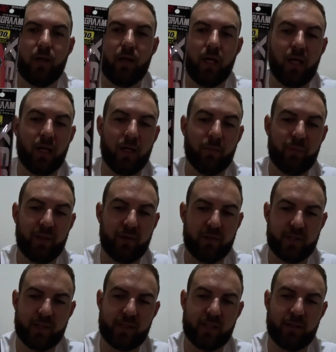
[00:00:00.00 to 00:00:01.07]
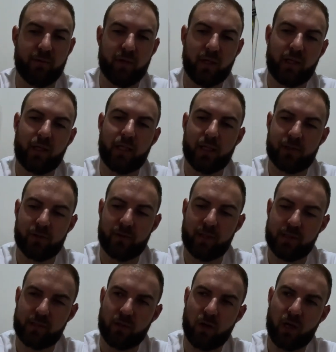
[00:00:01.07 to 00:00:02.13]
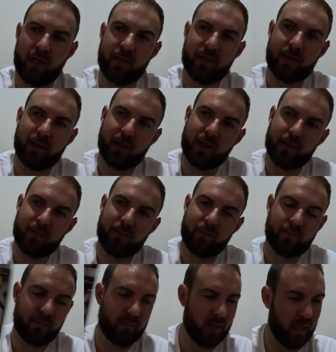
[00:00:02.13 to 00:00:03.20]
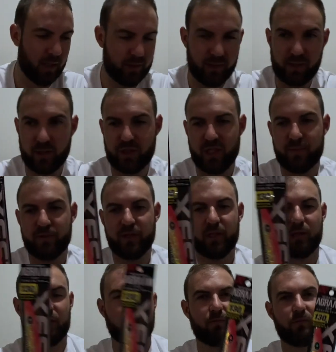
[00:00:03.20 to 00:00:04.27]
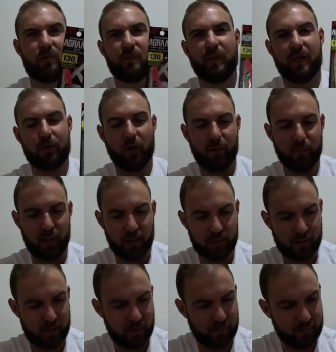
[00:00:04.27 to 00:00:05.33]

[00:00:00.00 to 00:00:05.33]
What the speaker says: Be interested to see what I can catch on this guy, and yeah, just a cheap jig. It was about $9.